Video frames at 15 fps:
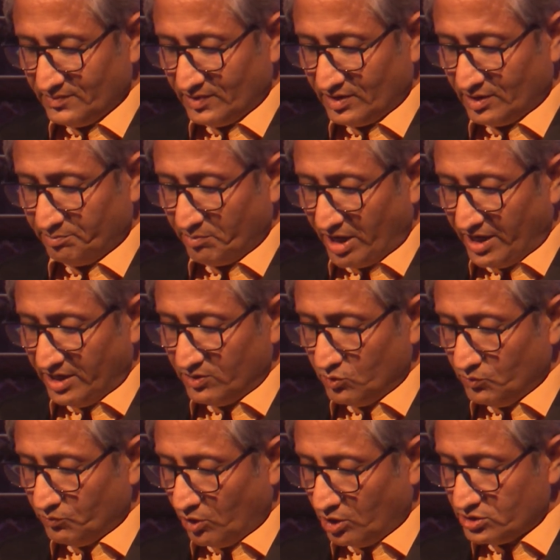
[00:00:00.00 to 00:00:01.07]
The man who
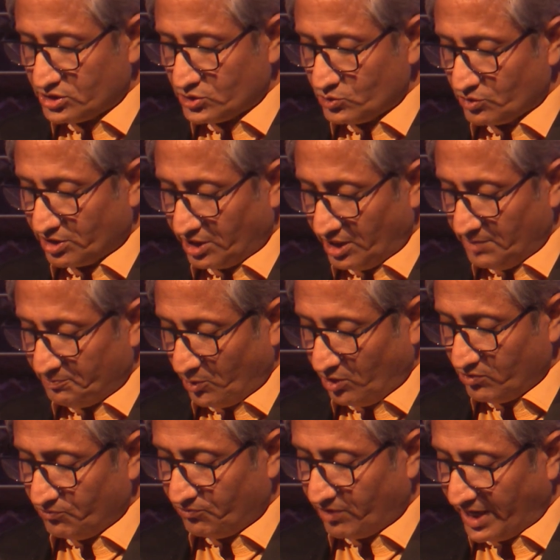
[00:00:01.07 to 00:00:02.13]
wants to keep
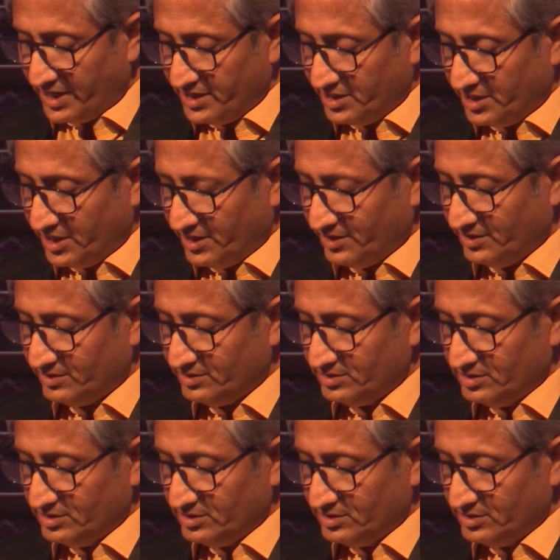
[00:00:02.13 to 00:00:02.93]
on widening